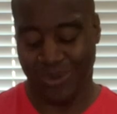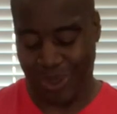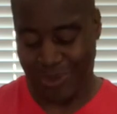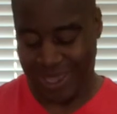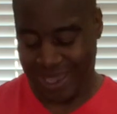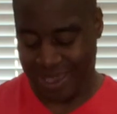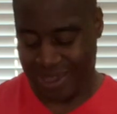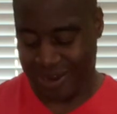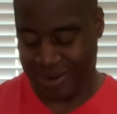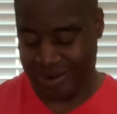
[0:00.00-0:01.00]
what we get
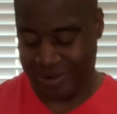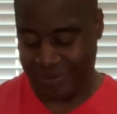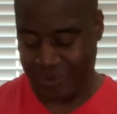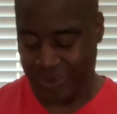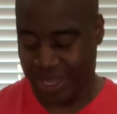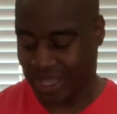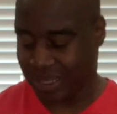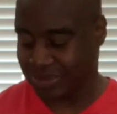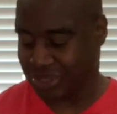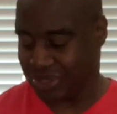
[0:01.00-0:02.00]
here when it
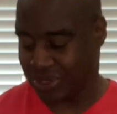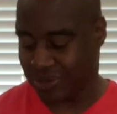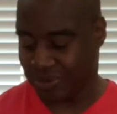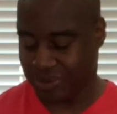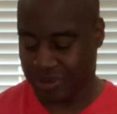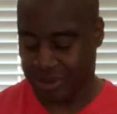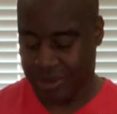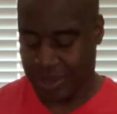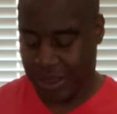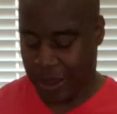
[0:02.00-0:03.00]
comes to
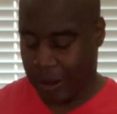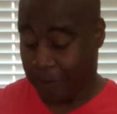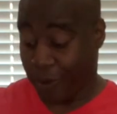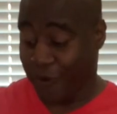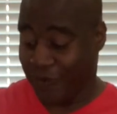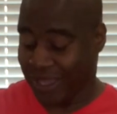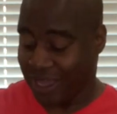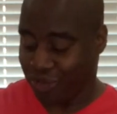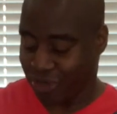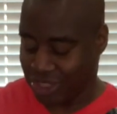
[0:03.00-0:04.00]
perfect
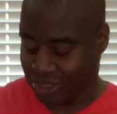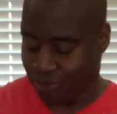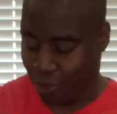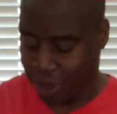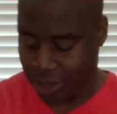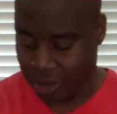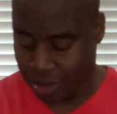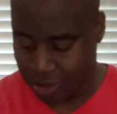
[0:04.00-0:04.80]
hydration water.